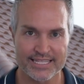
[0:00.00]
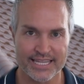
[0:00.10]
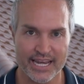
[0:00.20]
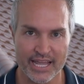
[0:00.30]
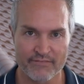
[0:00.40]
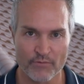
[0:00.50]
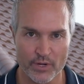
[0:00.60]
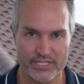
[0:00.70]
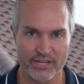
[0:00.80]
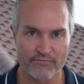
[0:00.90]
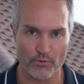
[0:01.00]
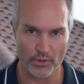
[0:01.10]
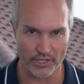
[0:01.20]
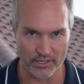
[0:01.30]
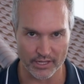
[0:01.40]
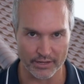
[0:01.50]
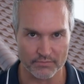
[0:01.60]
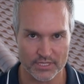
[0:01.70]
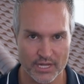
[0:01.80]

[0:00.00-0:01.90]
and invoicing for the claims.